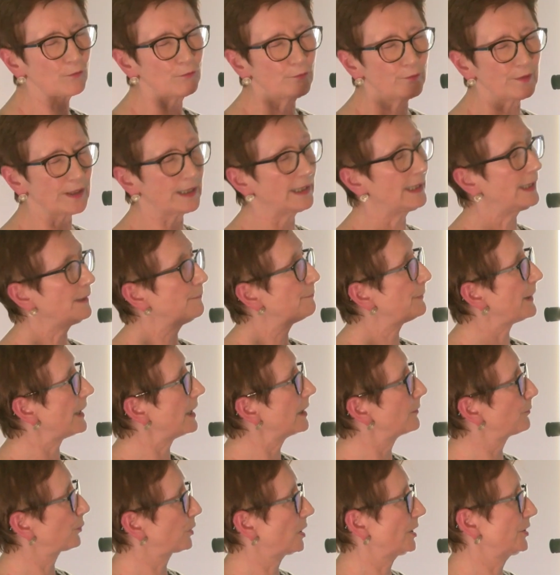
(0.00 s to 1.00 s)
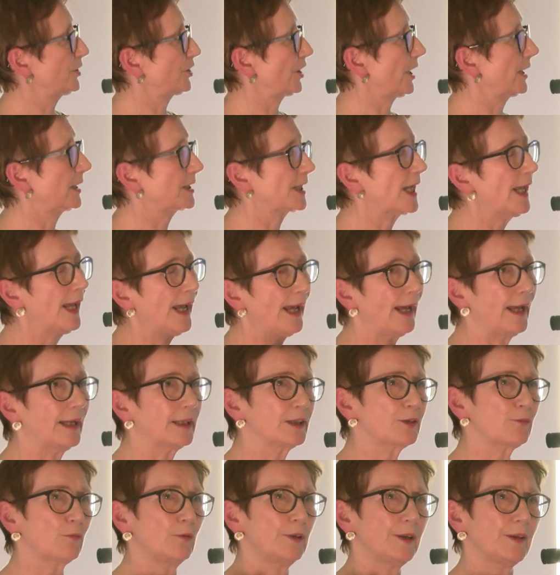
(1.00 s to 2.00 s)
a really big project,
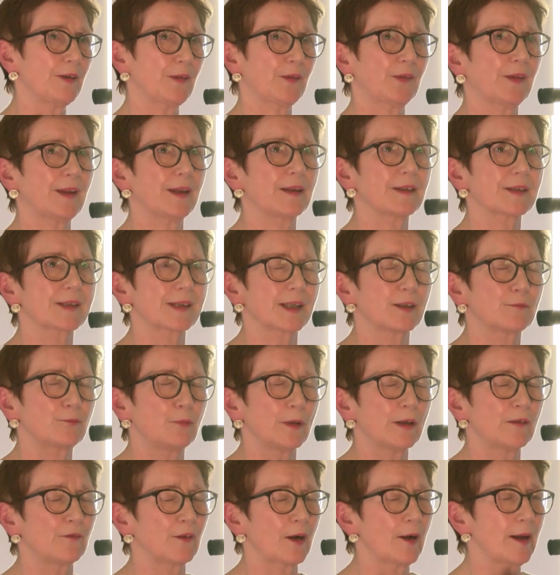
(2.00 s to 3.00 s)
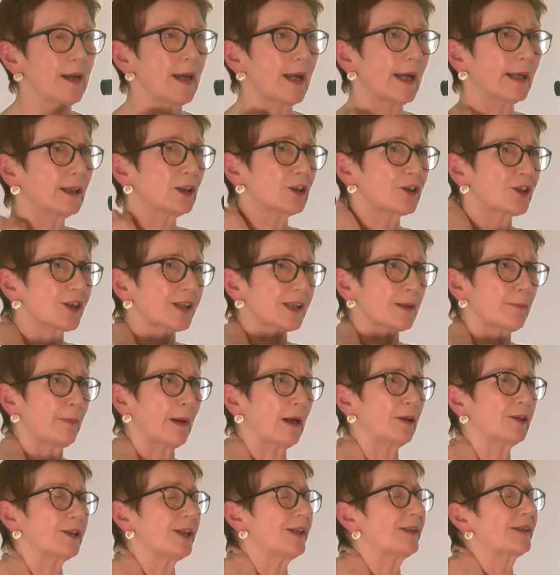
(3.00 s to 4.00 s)
and one of the things that we're very anxious
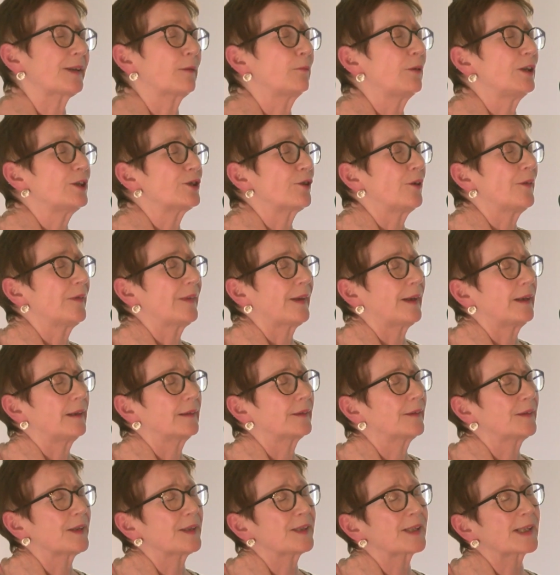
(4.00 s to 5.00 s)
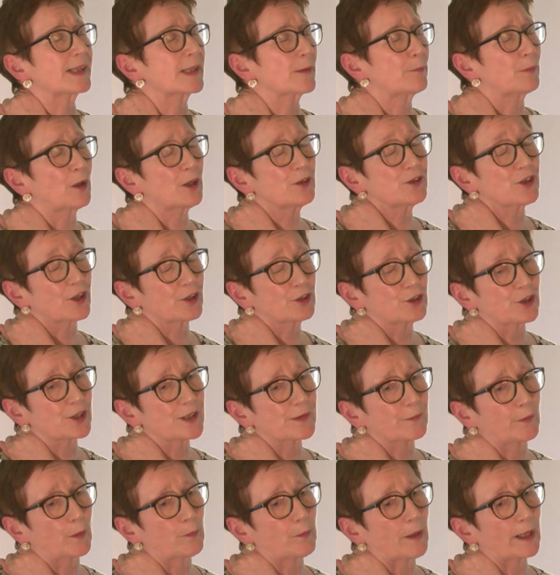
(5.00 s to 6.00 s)
about is that we don't think this is a project
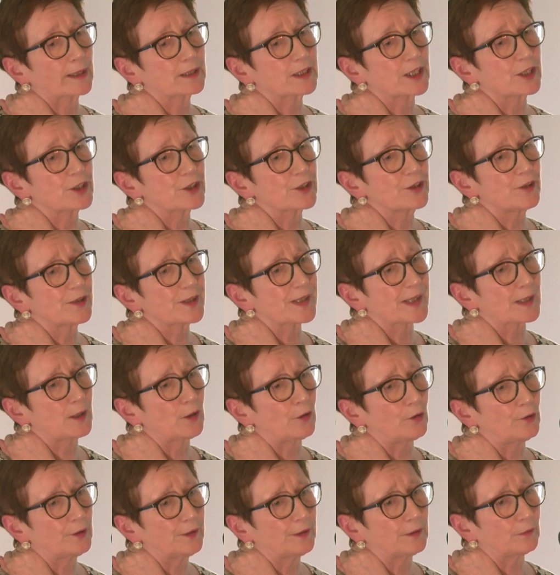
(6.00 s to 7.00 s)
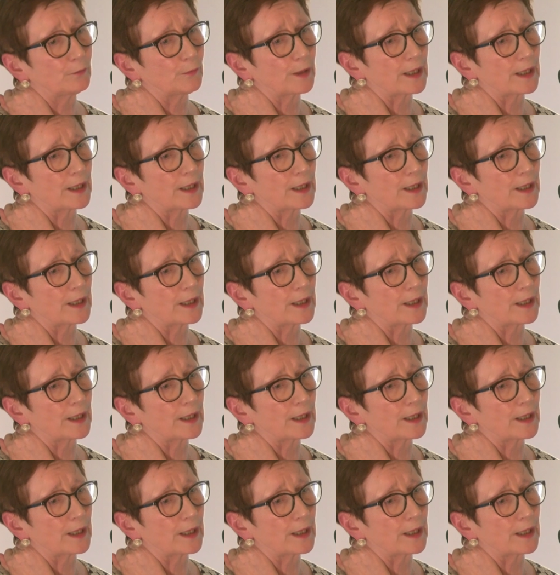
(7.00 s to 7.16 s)
just for practitioners alone.